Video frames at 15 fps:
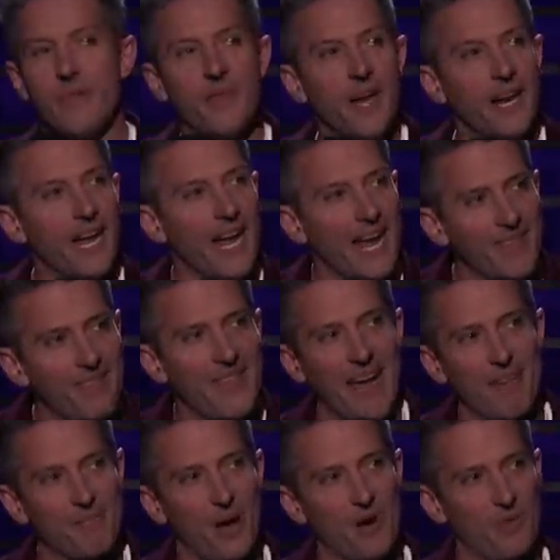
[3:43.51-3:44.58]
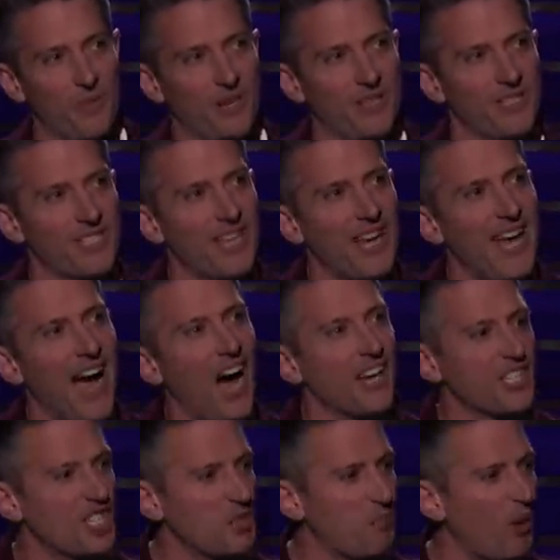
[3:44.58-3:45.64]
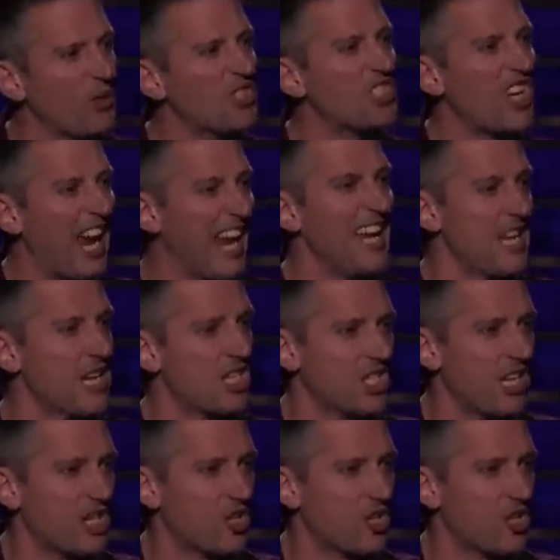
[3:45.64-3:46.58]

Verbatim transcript: That in that moment, I spontaneously